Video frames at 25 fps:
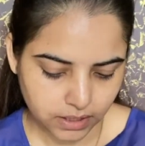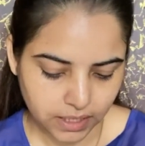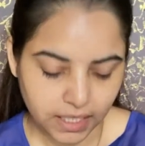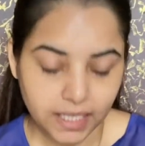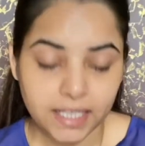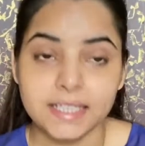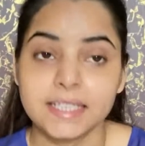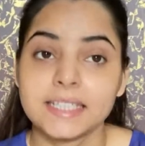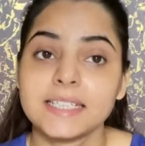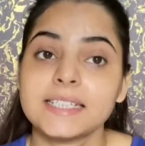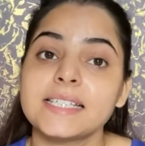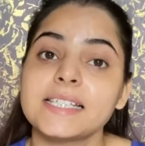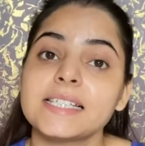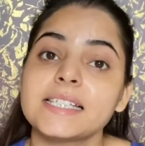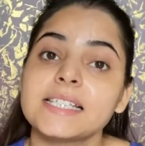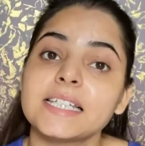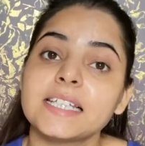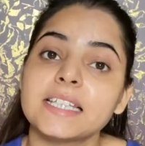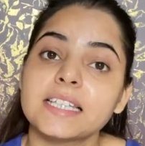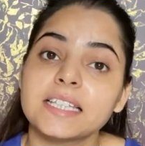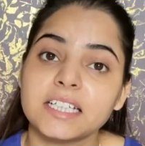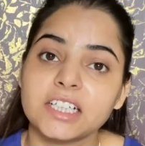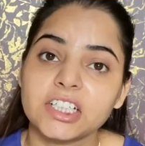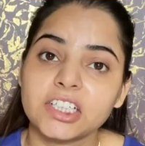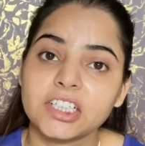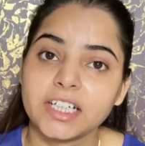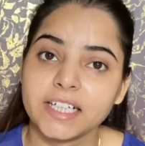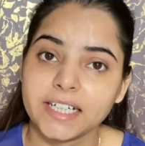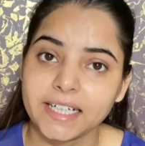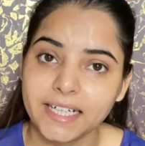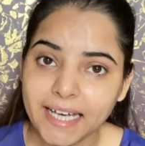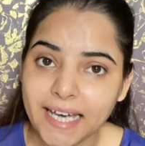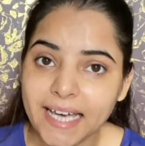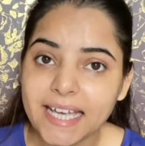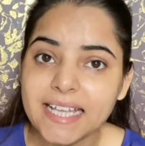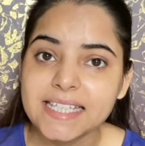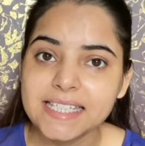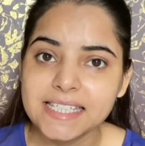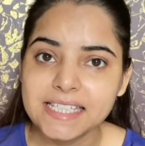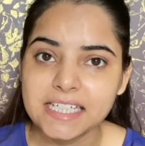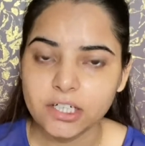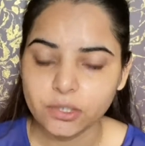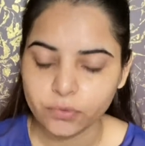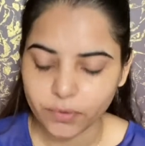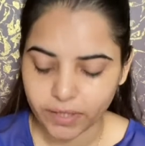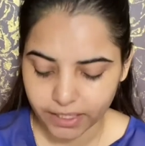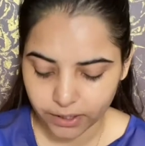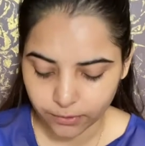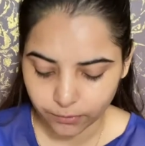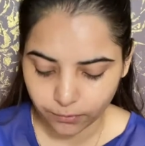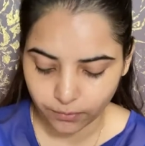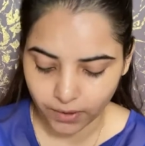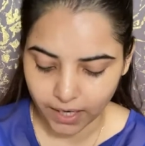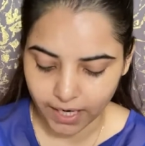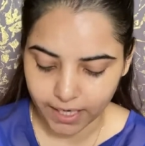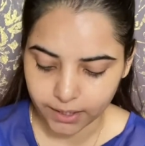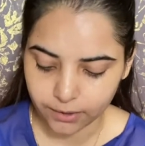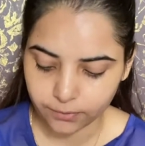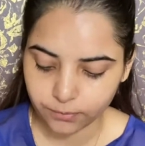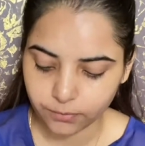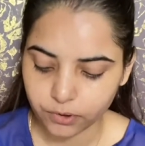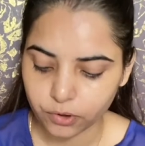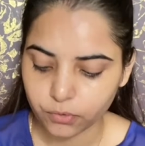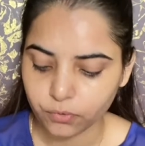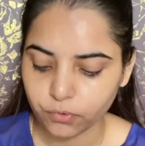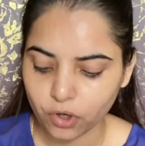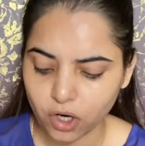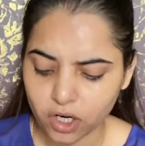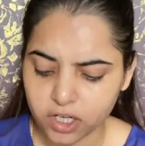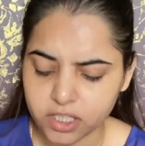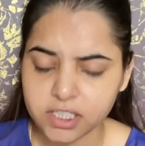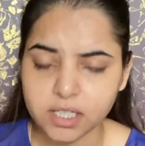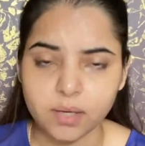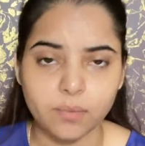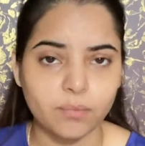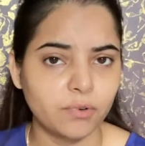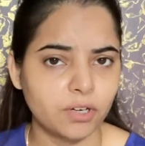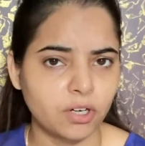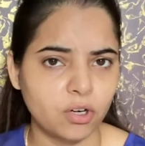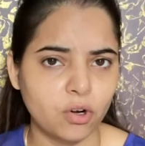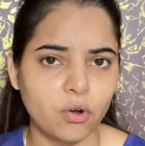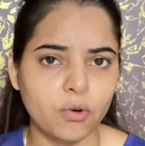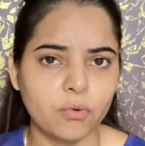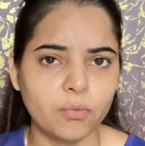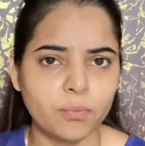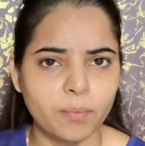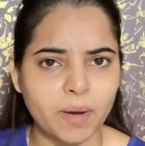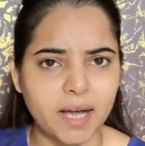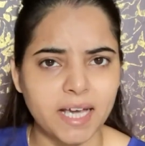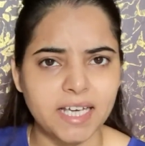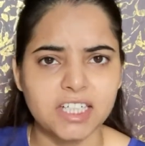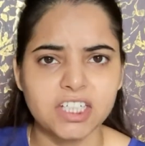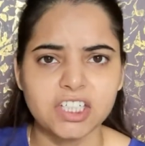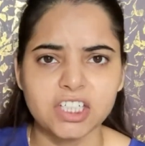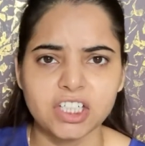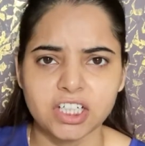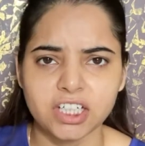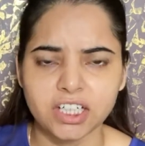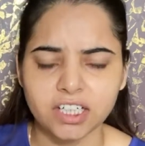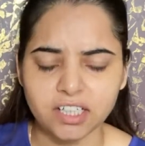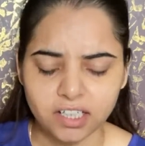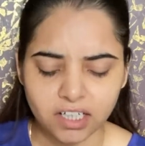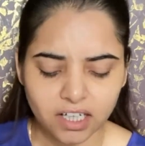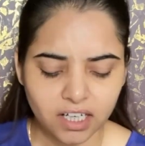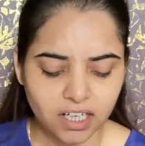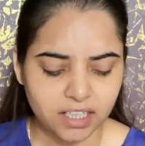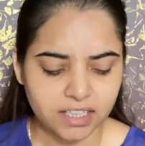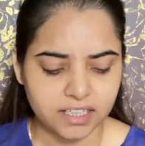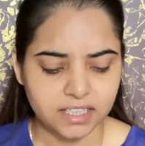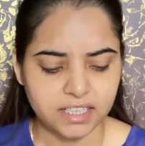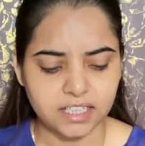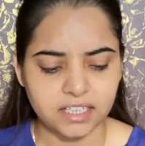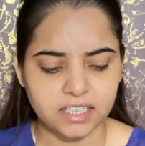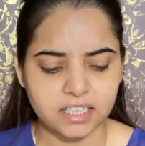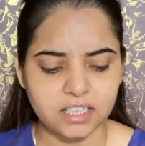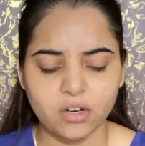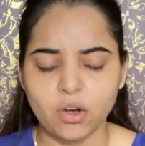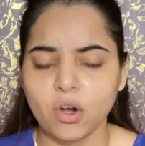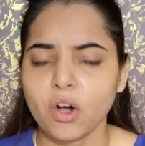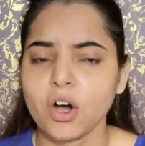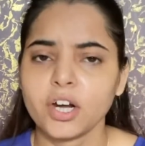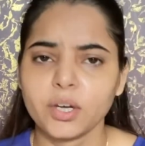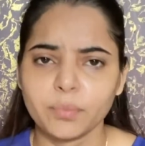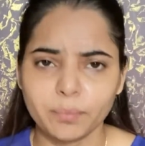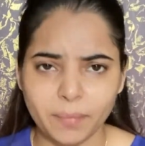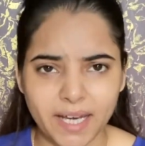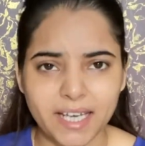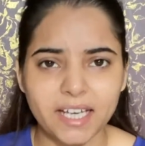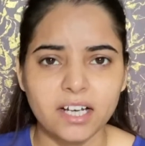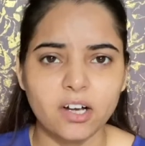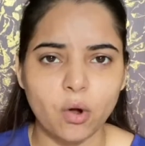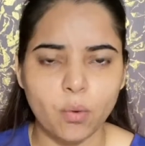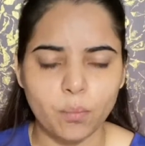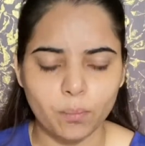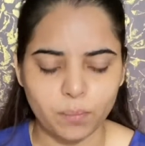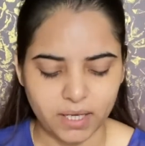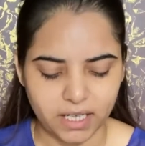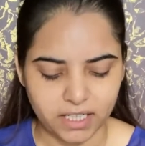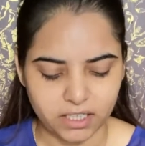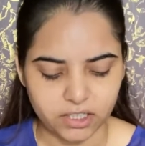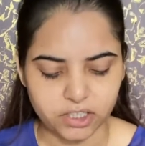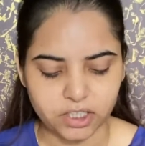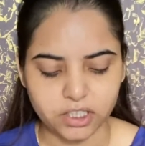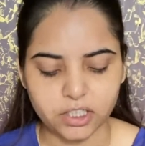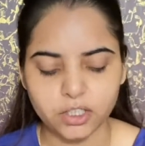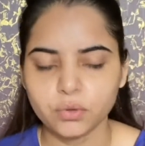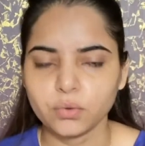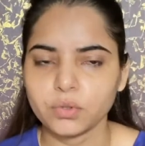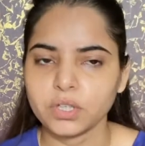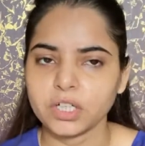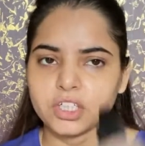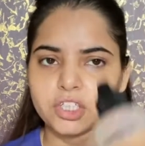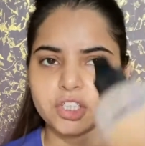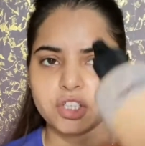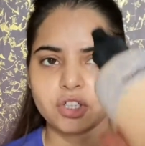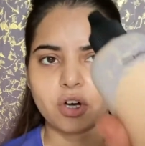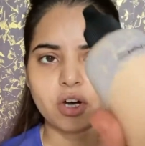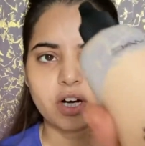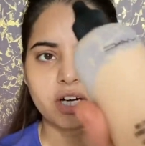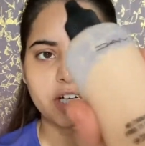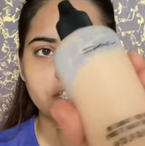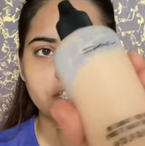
This is in the shade NC25. If you are someone of my shade, then or my complexion, you can surely